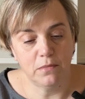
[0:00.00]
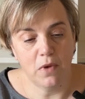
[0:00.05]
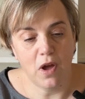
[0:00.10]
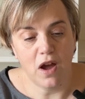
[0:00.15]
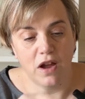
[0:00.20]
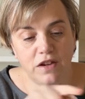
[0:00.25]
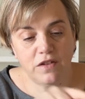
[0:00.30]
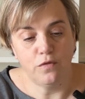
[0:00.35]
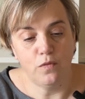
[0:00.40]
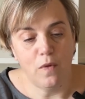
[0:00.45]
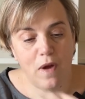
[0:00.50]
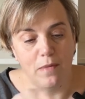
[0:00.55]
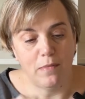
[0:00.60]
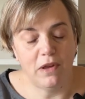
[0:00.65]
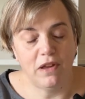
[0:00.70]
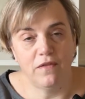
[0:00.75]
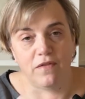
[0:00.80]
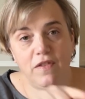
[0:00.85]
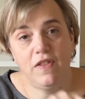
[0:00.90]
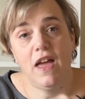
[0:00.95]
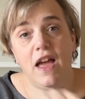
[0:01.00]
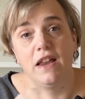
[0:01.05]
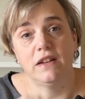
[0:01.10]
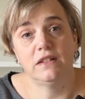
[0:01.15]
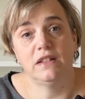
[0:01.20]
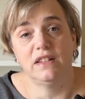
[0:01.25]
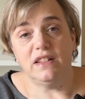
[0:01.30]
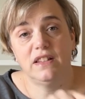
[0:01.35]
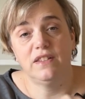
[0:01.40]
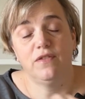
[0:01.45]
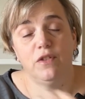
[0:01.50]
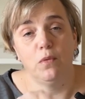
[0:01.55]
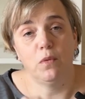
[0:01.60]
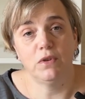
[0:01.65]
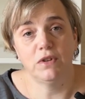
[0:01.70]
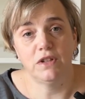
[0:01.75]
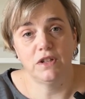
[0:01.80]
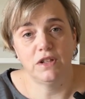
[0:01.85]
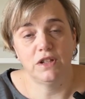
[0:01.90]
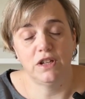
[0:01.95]
kind of webbing for the handles if you
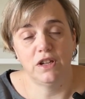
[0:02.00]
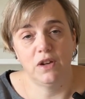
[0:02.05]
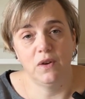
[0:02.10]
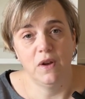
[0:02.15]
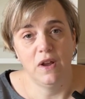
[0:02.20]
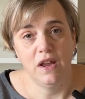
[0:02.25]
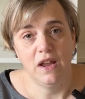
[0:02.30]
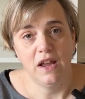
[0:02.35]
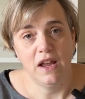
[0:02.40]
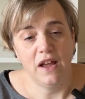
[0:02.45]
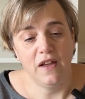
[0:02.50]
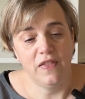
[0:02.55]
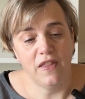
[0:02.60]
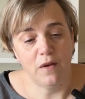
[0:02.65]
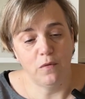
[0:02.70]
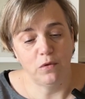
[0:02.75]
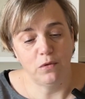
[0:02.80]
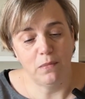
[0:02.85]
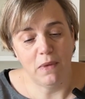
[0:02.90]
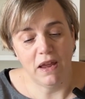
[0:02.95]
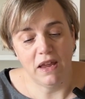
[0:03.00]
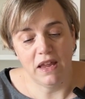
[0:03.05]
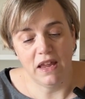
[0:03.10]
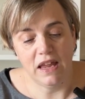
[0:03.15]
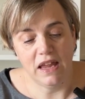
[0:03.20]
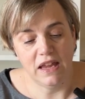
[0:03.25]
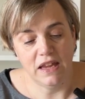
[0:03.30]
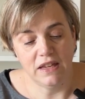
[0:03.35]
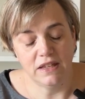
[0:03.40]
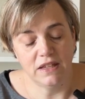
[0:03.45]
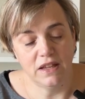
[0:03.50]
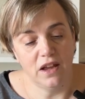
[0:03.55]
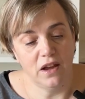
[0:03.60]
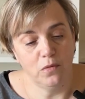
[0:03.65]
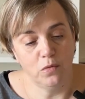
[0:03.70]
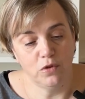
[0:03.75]
wanted to, and that would make it easier.